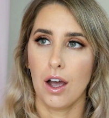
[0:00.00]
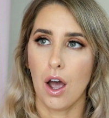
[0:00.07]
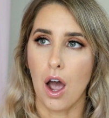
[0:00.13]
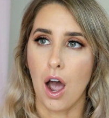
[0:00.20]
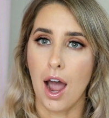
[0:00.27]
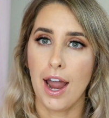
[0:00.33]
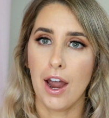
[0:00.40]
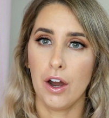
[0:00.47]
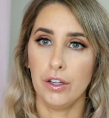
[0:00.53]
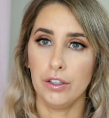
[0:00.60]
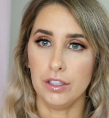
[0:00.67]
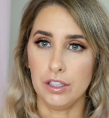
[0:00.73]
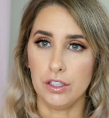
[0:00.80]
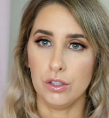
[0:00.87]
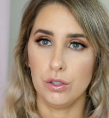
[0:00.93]
I only
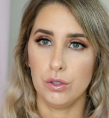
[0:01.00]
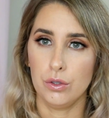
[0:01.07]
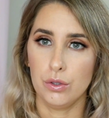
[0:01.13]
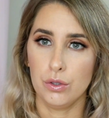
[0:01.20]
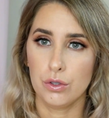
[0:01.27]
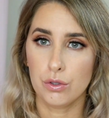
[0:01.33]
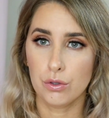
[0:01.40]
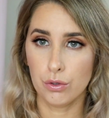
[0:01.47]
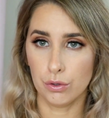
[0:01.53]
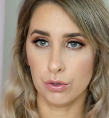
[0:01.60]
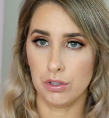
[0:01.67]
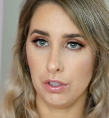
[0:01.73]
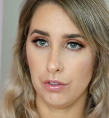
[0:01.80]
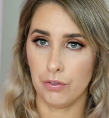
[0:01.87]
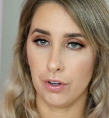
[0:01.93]
use
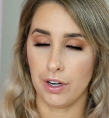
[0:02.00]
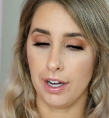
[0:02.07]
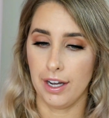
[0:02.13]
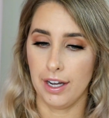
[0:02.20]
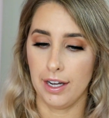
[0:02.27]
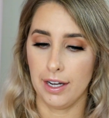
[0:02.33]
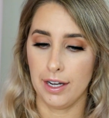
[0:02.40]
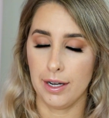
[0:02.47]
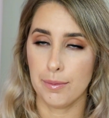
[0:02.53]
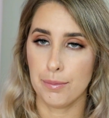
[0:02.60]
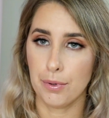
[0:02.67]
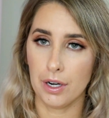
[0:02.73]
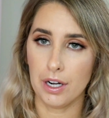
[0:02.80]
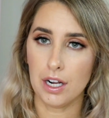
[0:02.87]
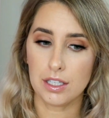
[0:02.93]
cruelty-free
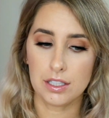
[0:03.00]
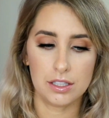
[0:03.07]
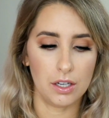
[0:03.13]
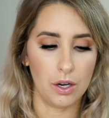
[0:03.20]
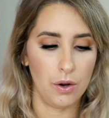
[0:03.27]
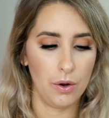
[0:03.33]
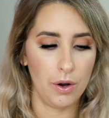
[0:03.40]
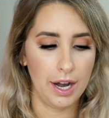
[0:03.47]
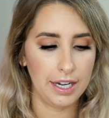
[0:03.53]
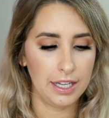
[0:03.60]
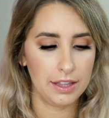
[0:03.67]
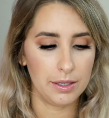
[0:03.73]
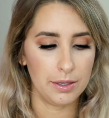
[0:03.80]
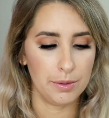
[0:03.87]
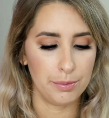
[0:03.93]
products. So any of
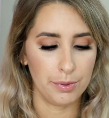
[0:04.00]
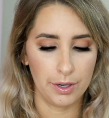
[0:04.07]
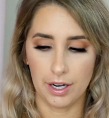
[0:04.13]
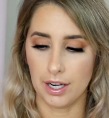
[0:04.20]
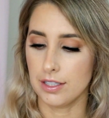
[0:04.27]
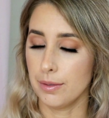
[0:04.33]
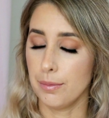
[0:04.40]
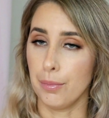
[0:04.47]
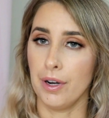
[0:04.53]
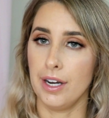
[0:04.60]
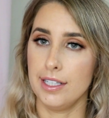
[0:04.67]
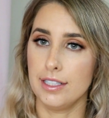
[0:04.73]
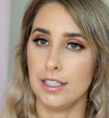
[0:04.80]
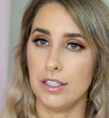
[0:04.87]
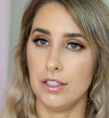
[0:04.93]
the products and
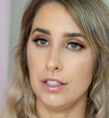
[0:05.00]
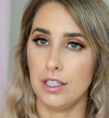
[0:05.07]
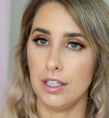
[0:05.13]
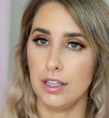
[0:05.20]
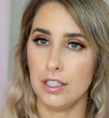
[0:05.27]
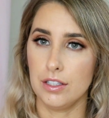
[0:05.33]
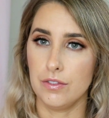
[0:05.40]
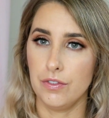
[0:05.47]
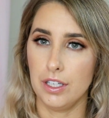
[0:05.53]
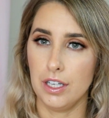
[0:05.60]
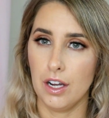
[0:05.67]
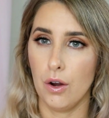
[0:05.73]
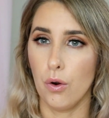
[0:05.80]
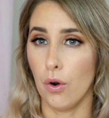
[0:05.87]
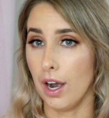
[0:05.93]
brands that you see in this
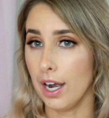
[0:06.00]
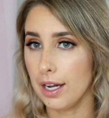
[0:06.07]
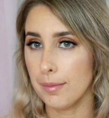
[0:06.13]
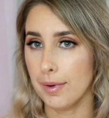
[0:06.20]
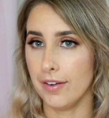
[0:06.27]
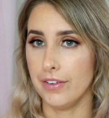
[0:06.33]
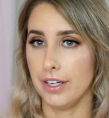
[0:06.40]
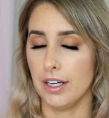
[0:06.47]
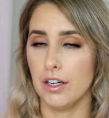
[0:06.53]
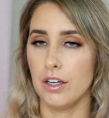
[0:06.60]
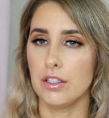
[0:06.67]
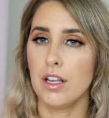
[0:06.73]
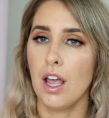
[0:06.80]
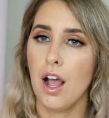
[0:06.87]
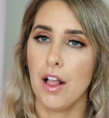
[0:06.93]
video or any of my
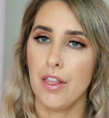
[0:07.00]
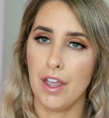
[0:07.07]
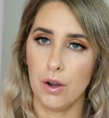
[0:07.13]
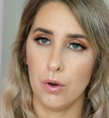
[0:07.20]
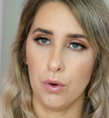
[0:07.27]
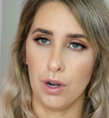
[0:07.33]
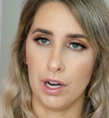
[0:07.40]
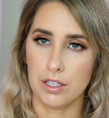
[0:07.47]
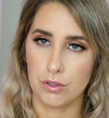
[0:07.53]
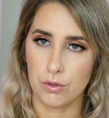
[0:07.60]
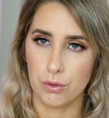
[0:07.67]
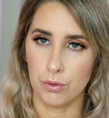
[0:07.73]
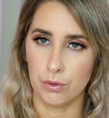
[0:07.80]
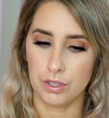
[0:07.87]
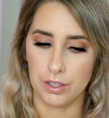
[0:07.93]
videos, they're always
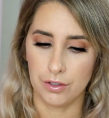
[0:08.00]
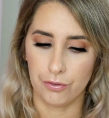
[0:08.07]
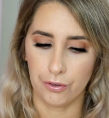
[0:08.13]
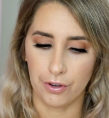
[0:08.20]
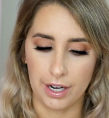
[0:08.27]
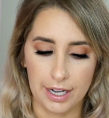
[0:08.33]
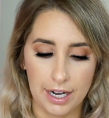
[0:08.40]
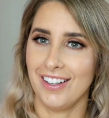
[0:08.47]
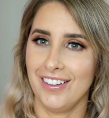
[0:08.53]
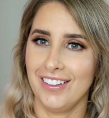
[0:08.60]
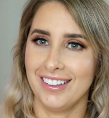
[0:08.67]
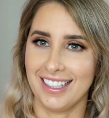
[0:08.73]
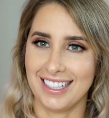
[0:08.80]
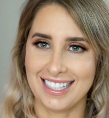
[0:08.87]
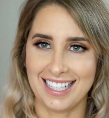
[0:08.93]
cruelty-free. So
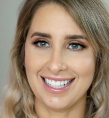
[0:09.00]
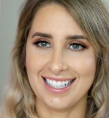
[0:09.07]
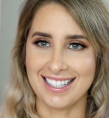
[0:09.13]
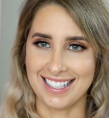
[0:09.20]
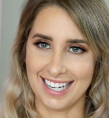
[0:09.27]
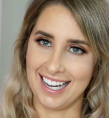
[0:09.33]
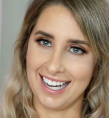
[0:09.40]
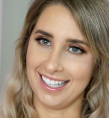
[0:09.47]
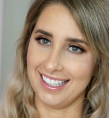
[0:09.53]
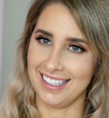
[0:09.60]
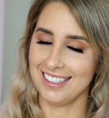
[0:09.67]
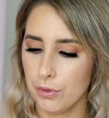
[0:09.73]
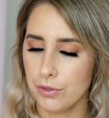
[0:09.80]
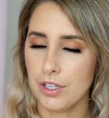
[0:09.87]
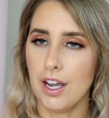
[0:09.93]
let's get started.
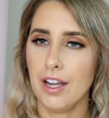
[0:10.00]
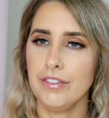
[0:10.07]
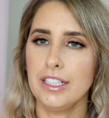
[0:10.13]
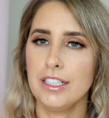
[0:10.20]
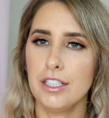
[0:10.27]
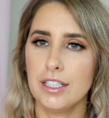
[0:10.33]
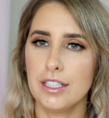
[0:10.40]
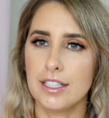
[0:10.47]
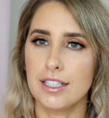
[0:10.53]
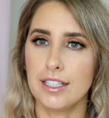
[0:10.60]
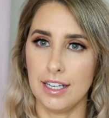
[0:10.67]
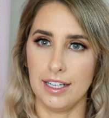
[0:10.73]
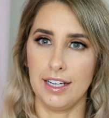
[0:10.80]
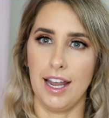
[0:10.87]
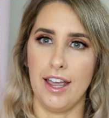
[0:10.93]
We'll dive into
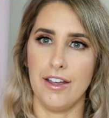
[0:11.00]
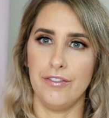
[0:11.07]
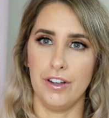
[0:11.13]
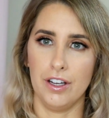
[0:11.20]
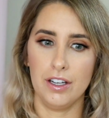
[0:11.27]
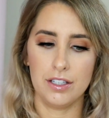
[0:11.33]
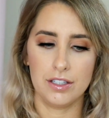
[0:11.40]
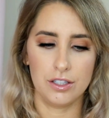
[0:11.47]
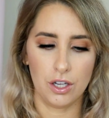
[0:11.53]
skincare first.